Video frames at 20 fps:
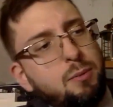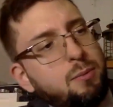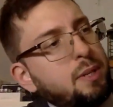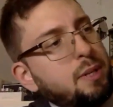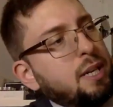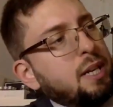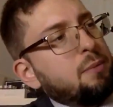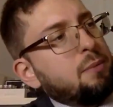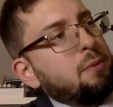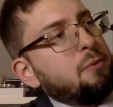
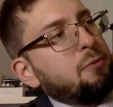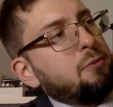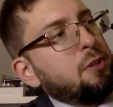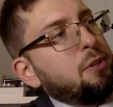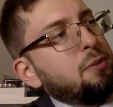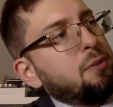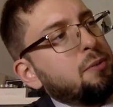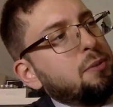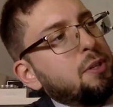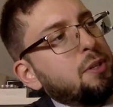when I
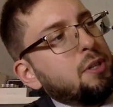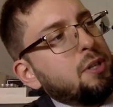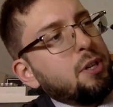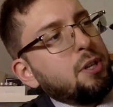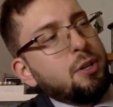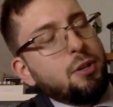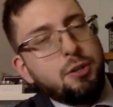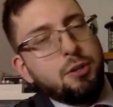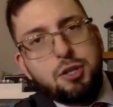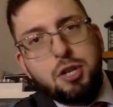reviewed
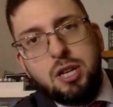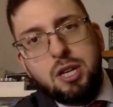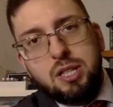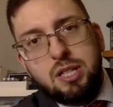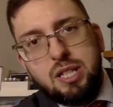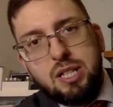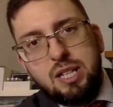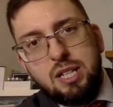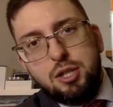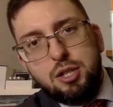Un
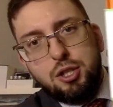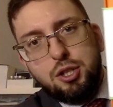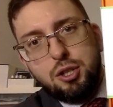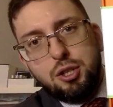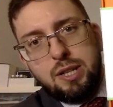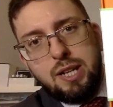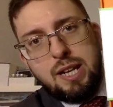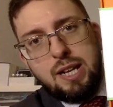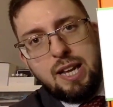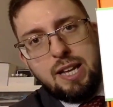Jardin
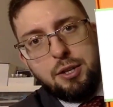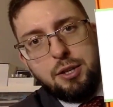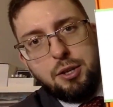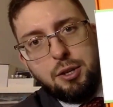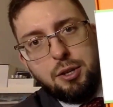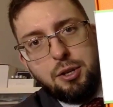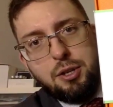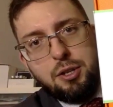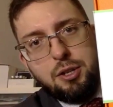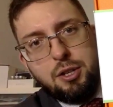sur la
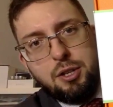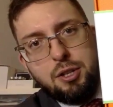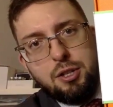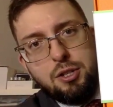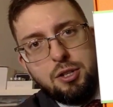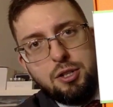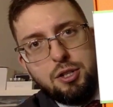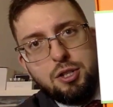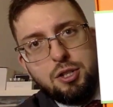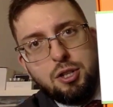Lagune.
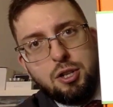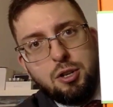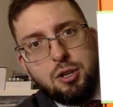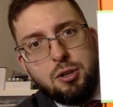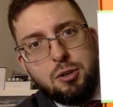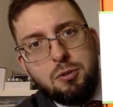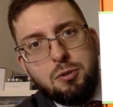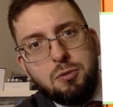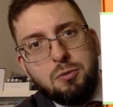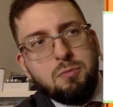
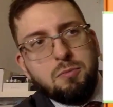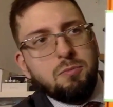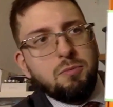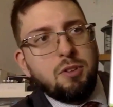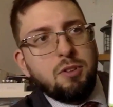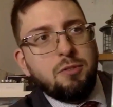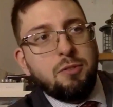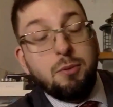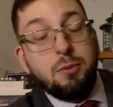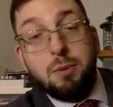So
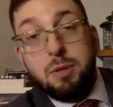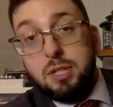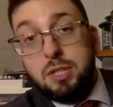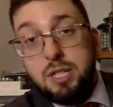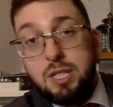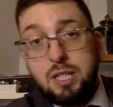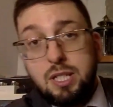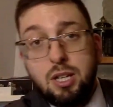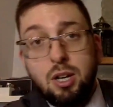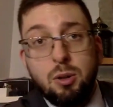if you want to
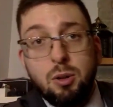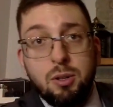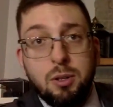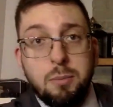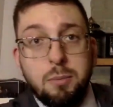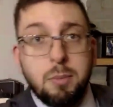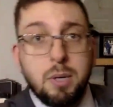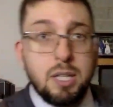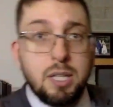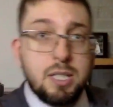see the whole
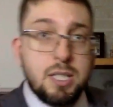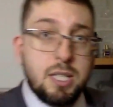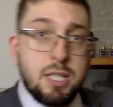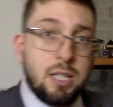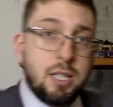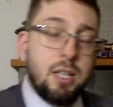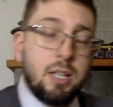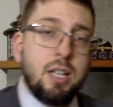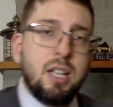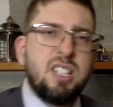
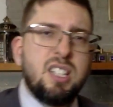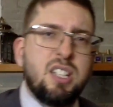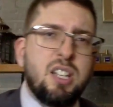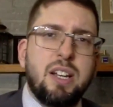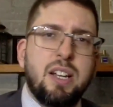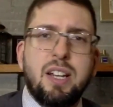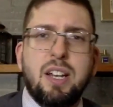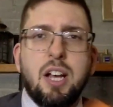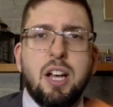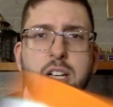unboxing, it's
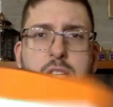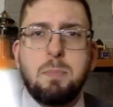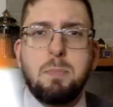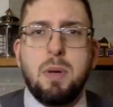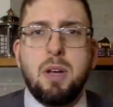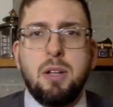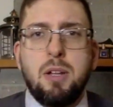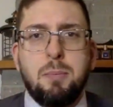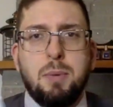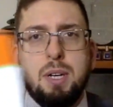not an
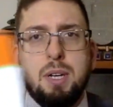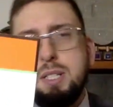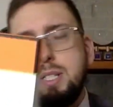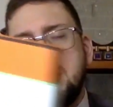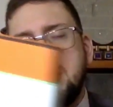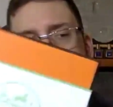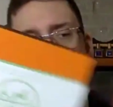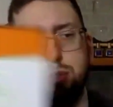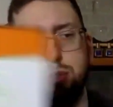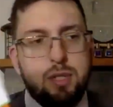
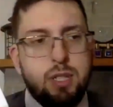unboxing, it's